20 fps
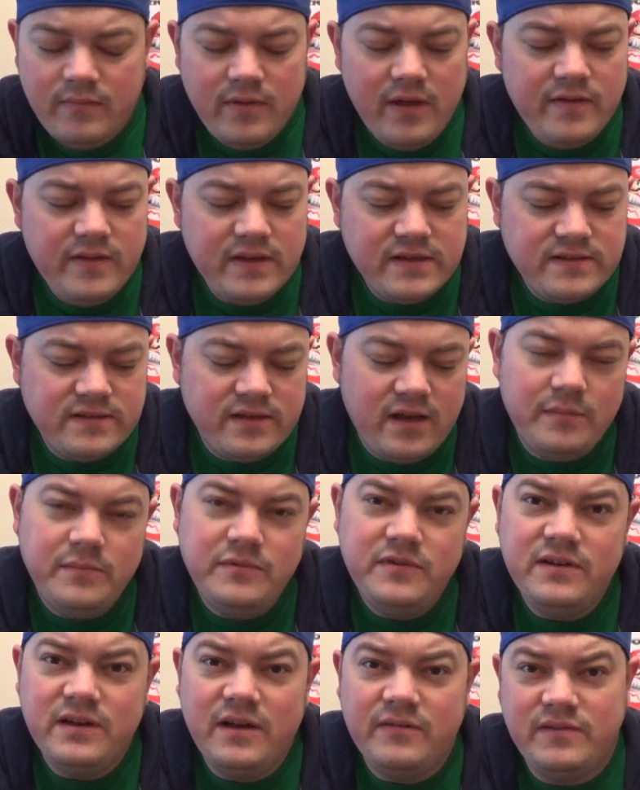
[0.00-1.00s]
this time
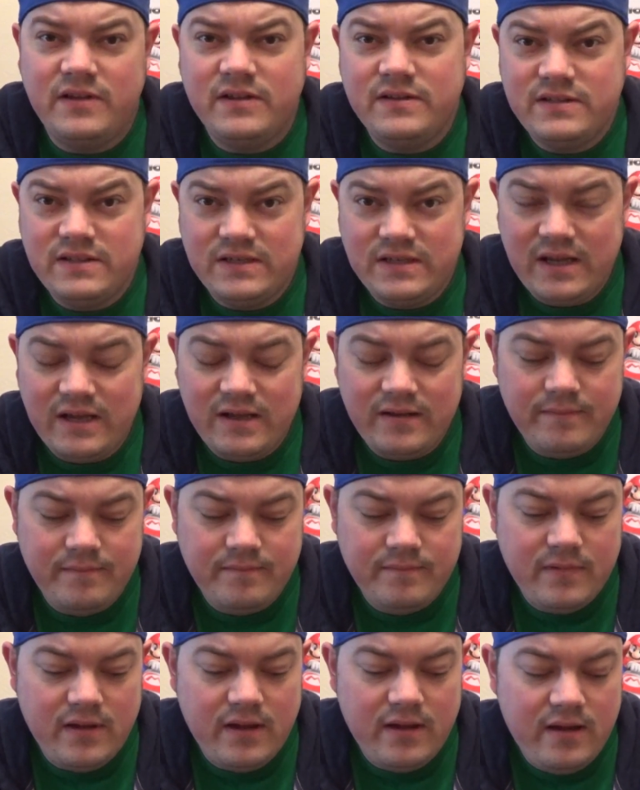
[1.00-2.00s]
we didn't have the internet.
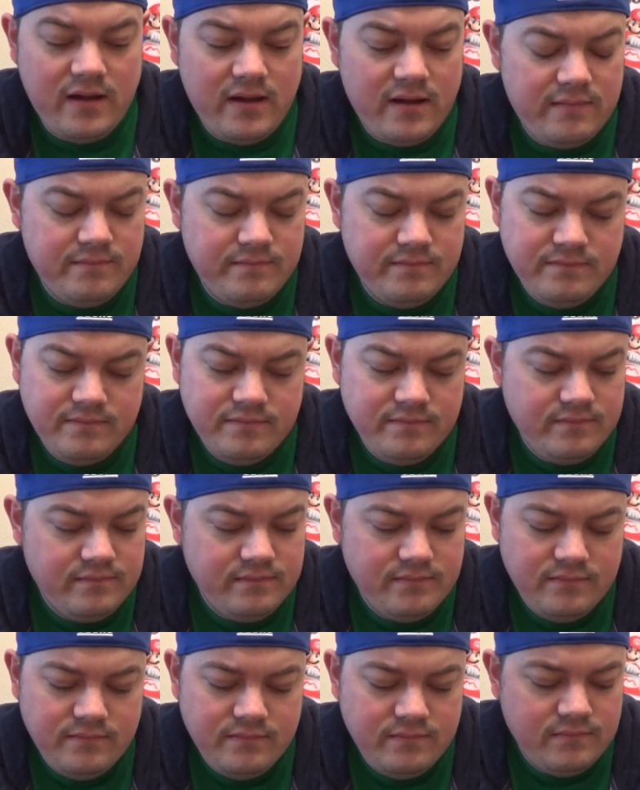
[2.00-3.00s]
I
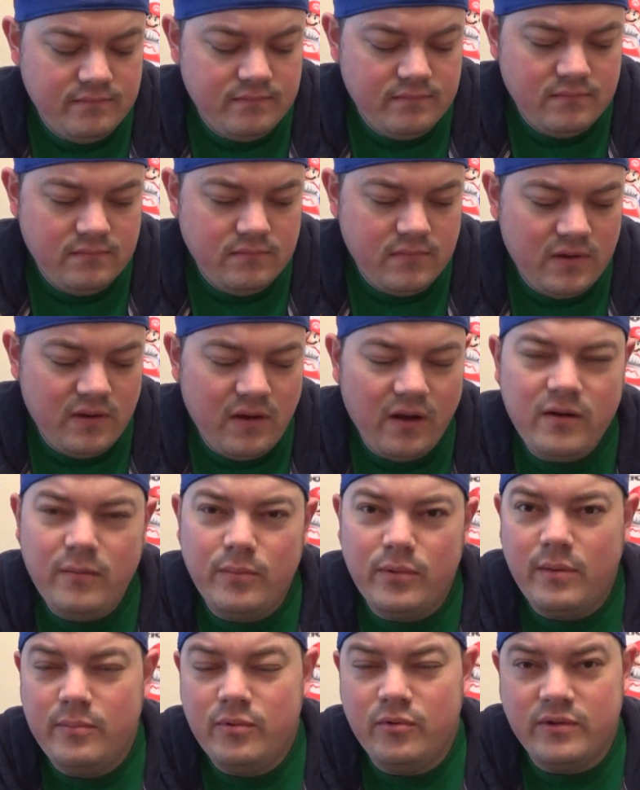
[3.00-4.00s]

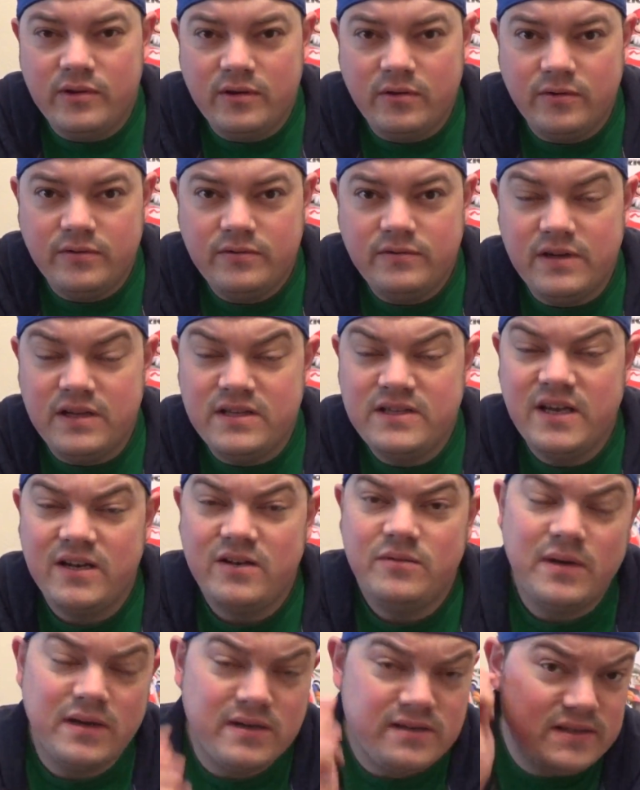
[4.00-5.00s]
bought the odd
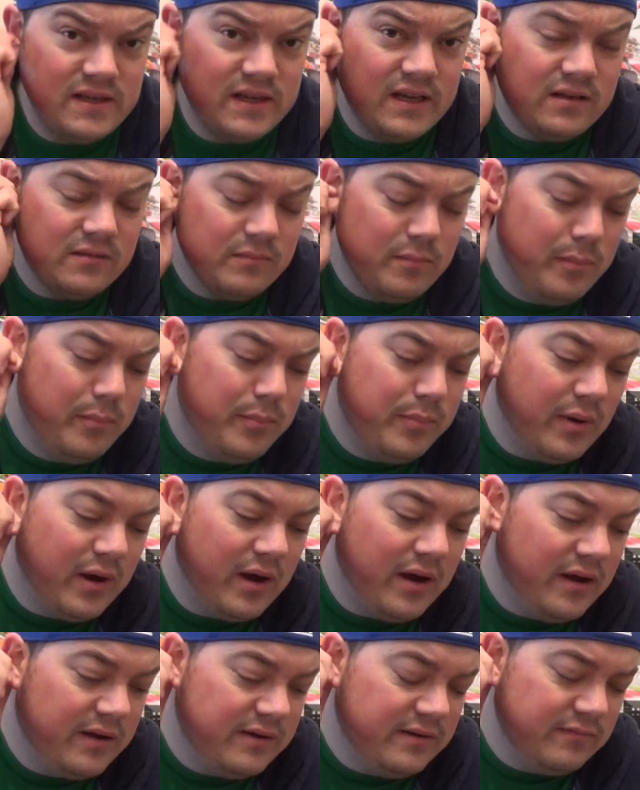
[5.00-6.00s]
Nintendo magazine,
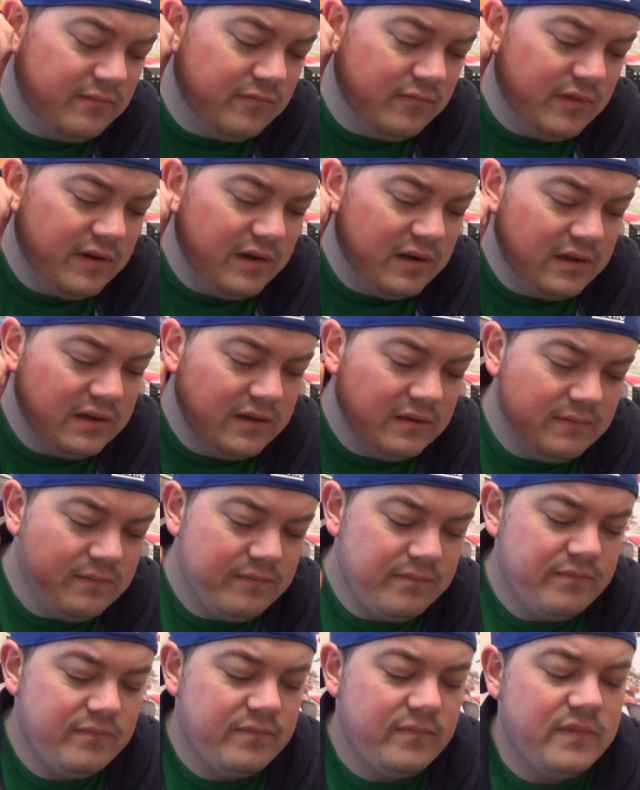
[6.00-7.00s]
but I didn't really,
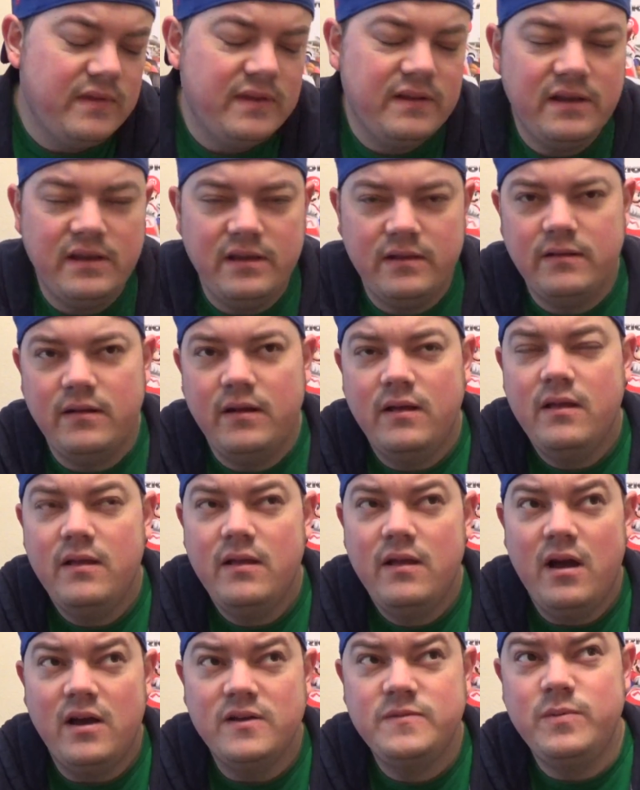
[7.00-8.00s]

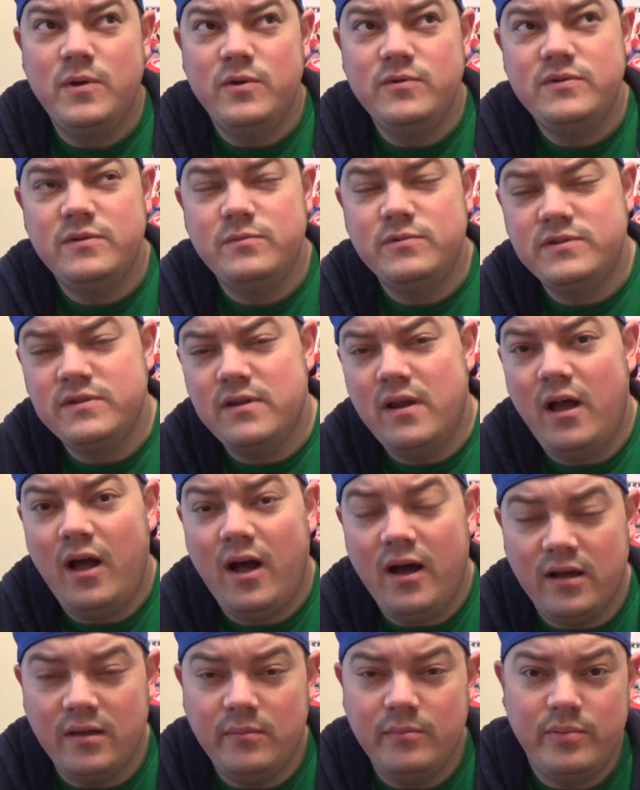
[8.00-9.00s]
I suppose there wasn't the
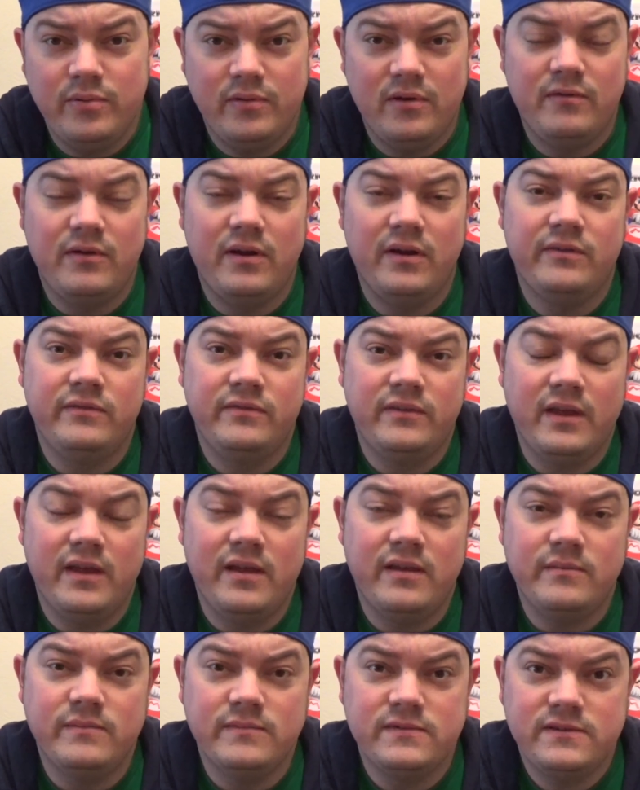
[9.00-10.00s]
hype around
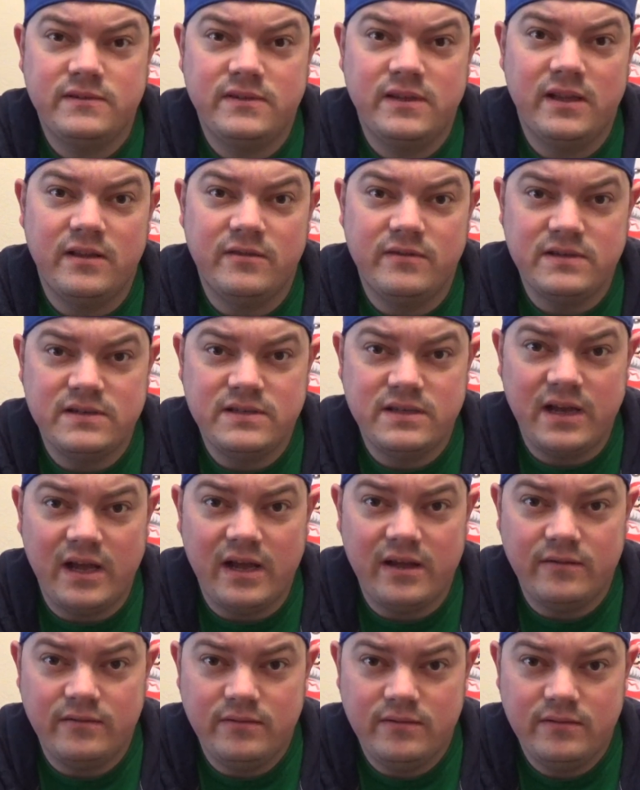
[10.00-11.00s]
games that there is
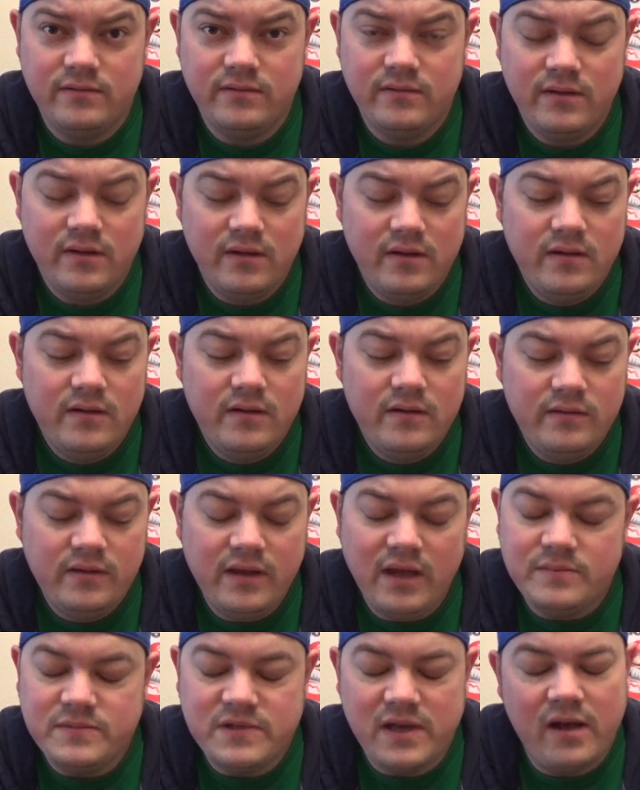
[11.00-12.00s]
now.
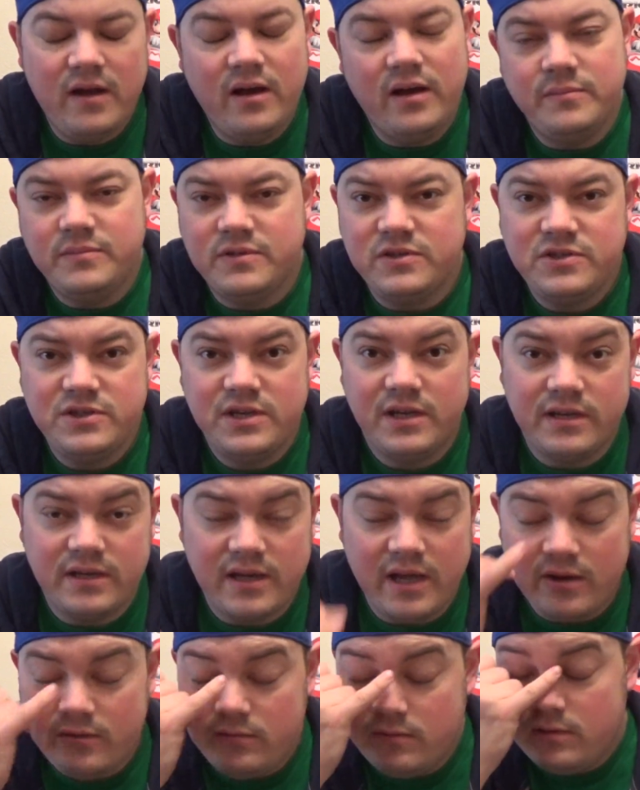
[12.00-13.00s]
Games get hyped to shit
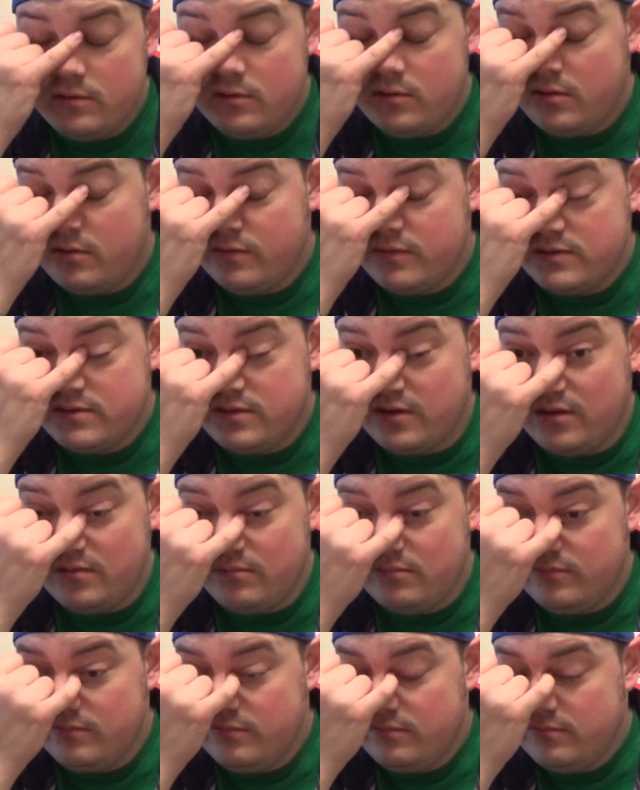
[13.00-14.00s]
now, a lot of the
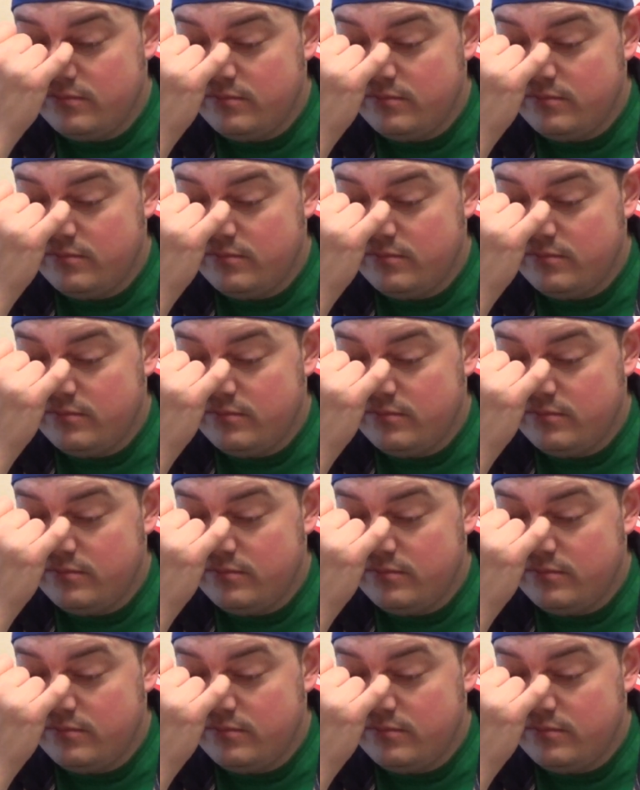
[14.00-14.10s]
time,